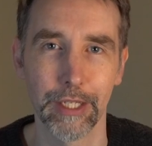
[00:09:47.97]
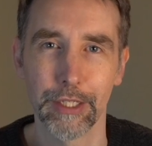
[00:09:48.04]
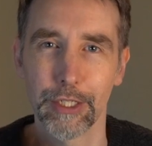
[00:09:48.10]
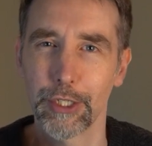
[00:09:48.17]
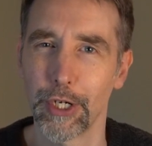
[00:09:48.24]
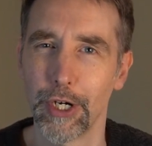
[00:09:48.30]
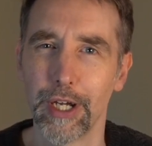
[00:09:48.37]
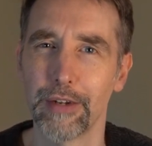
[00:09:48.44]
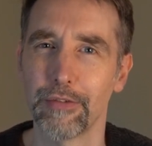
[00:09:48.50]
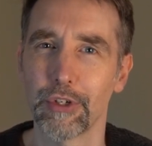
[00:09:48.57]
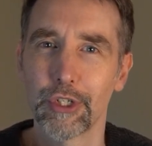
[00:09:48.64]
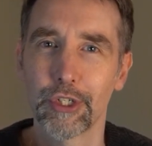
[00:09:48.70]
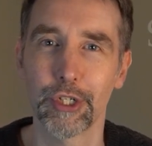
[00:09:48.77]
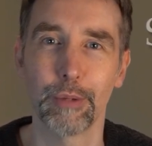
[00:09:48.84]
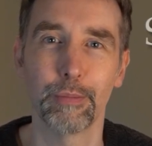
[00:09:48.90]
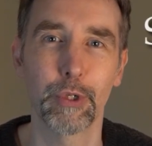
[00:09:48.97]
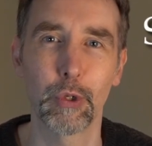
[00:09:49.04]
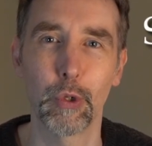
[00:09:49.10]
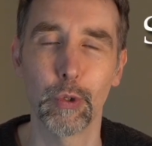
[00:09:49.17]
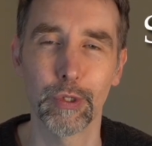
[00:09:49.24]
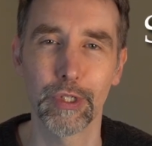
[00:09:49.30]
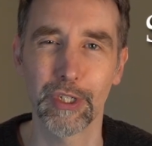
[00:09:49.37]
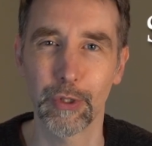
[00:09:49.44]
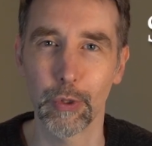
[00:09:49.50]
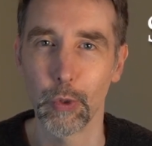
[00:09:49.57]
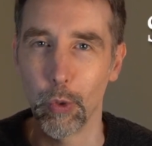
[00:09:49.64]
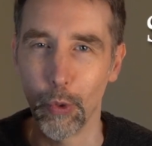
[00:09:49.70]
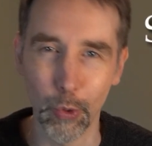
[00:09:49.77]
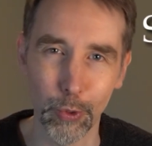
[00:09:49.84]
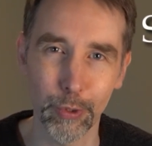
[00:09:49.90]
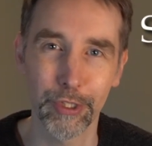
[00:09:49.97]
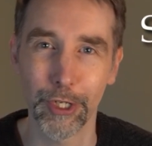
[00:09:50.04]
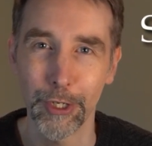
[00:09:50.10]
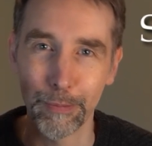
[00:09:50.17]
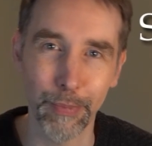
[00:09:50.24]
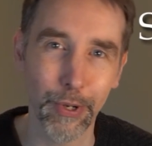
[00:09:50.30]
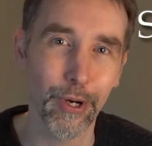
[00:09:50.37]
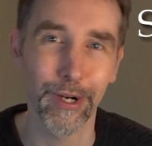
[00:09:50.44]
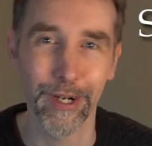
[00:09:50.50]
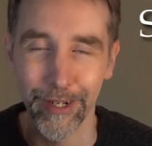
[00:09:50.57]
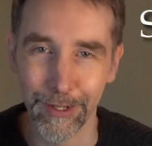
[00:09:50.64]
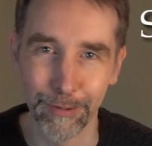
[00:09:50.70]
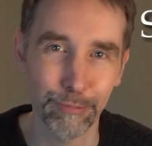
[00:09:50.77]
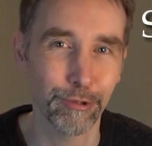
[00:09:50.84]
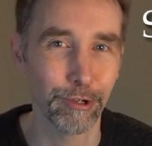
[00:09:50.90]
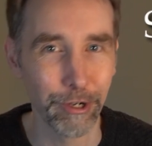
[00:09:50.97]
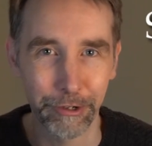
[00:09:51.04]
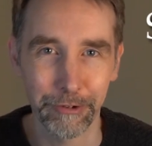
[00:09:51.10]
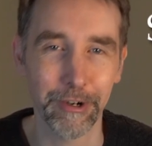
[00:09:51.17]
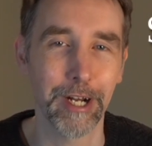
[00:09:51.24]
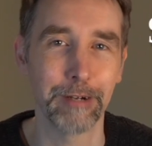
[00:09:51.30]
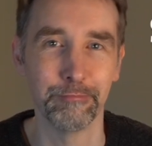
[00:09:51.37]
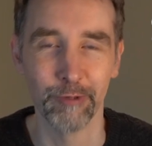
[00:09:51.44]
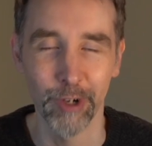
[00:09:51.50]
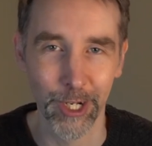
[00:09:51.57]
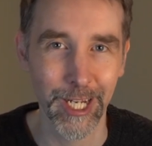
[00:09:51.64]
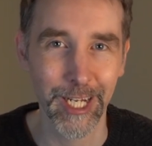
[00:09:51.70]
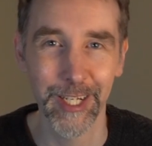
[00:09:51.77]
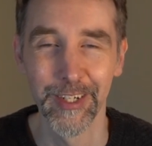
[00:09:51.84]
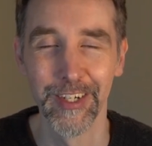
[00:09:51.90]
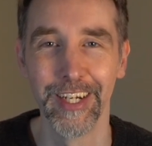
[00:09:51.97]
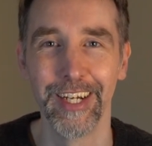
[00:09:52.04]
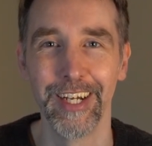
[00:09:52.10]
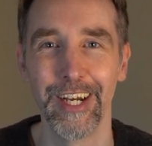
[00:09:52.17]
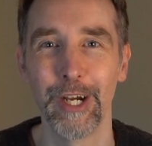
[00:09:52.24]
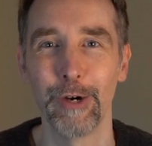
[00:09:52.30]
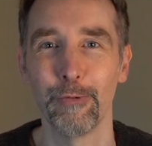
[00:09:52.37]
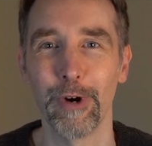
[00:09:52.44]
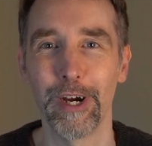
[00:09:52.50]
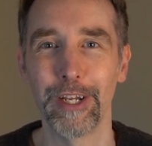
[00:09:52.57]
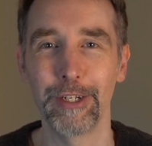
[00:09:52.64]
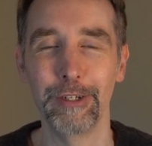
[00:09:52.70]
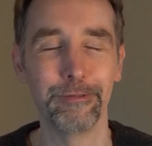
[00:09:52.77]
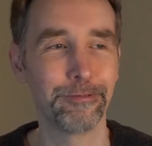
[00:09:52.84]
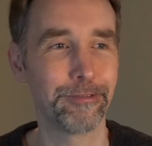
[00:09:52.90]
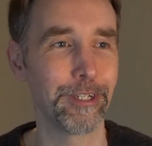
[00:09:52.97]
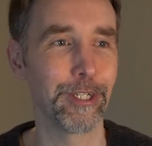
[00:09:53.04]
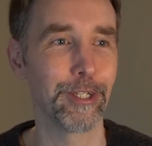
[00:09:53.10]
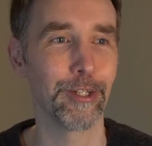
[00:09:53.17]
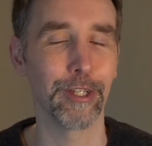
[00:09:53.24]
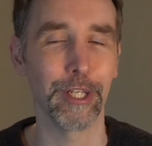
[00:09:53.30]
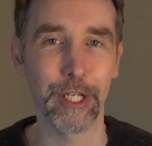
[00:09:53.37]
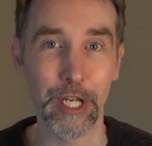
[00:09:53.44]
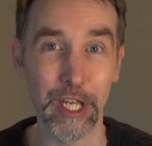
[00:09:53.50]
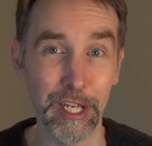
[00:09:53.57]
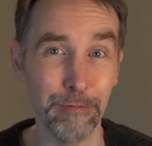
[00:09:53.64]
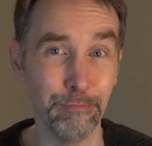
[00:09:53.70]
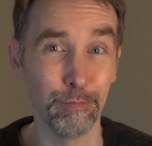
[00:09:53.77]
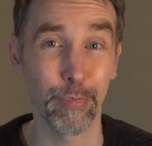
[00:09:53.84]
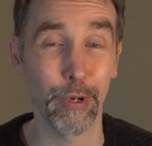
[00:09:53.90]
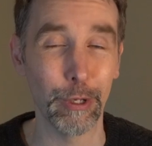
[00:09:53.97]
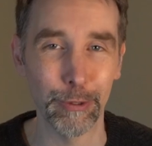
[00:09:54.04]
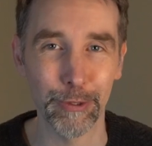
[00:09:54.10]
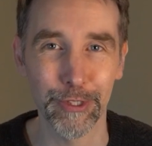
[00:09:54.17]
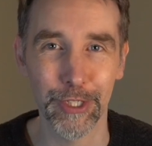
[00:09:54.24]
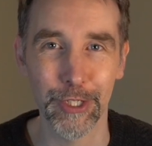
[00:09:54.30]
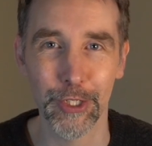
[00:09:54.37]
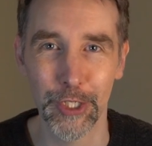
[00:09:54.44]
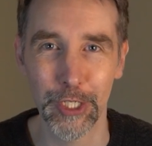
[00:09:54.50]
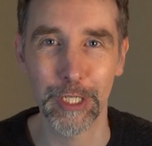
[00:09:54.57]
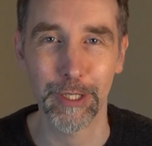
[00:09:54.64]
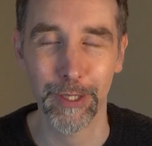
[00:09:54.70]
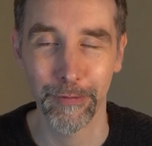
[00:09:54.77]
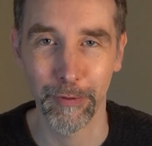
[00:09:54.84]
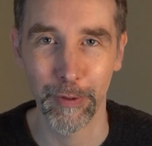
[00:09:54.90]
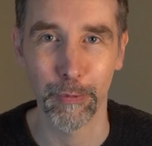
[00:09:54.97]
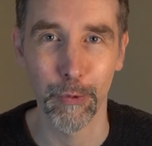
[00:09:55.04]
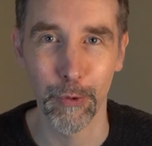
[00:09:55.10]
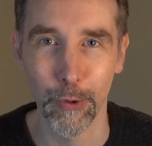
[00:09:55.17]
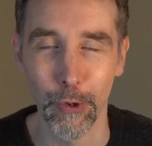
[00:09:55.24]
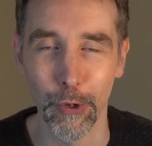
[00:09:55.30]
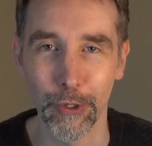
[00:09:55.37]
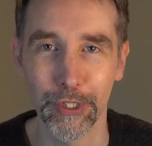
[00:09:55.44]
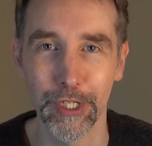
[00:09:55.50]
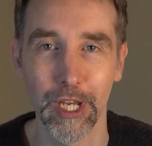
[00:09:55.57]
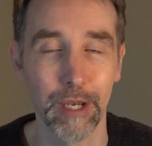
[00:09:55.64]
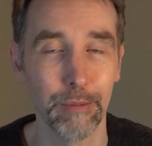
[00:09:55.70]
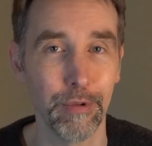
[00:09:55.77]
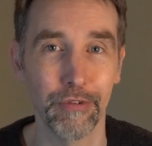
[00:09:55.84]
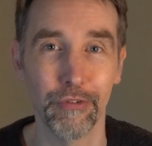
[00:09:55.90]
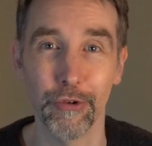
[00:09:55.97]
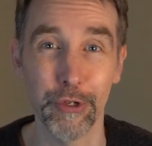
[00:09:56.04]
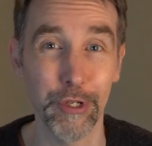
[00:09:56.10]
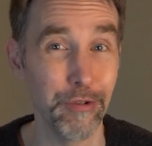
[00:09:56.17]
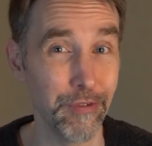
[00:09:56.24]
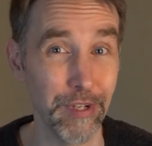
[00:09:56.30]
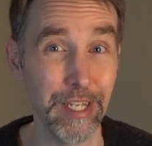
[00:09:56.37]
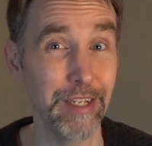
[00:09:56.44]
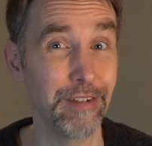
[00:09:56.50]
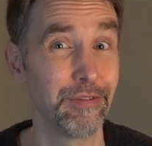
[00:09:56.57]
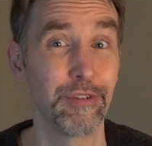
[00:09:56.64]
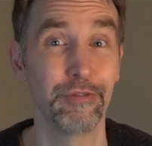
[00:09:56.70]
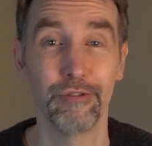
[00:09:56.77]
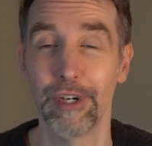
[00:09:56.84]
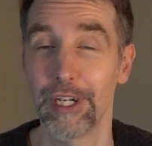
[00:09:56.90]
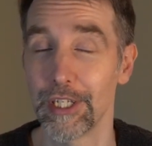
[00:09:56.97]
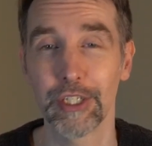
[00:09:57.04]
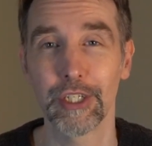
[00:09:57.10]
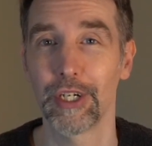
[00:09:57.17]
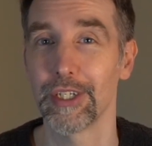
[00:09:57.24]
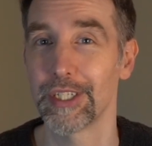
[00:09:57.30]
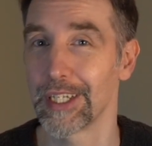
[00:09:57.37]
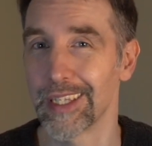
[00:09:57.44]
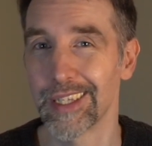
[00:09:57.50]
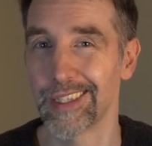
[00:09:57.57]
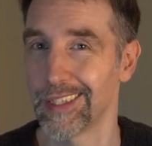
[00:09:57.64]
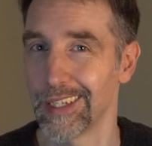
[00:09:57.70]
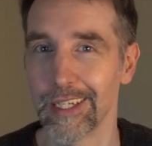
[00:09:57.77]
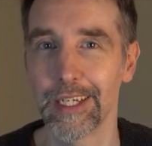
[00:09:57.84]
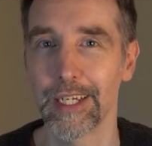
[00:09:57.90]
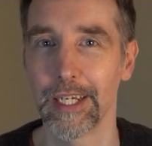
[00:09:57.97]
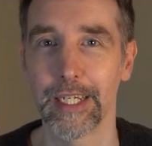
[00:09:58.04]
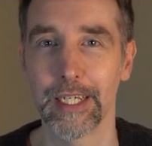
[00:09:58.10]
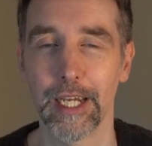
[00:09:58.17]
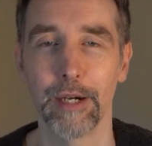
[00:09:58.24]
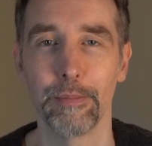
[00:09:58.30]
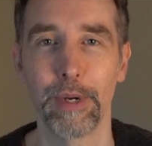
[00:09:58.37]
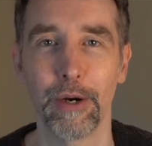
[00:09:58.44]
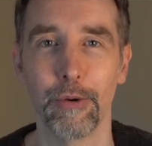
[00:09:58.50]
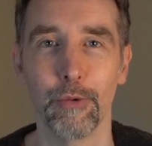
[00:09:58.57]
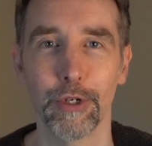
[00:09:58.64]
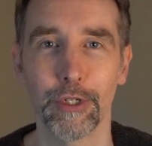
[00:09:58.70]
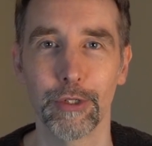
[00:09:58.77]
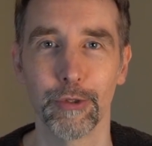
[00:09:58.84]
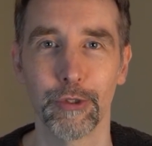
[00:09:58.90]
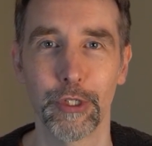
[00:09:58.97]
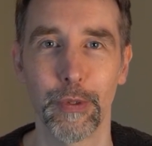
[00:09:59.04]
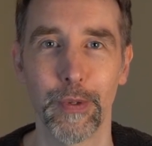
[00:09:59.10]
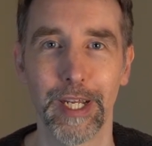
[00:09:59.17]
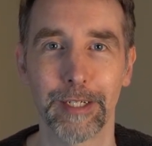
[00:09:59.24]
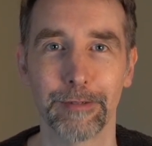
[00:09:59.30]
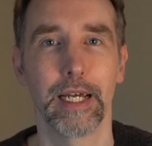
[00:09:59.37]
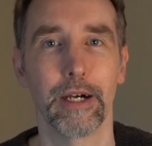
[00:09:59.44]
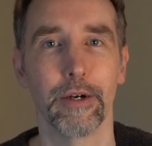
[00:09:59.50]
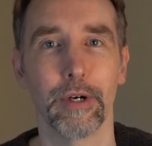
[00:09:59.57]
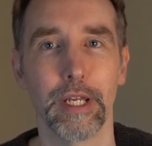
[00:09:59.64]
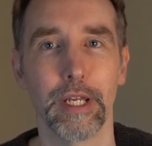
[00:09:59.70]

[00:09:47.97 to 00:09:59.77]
There's kind of a subcortical autopilot program running, where you feel an impulse to seek the reward before you've even really started thinking about what you're doing. Now,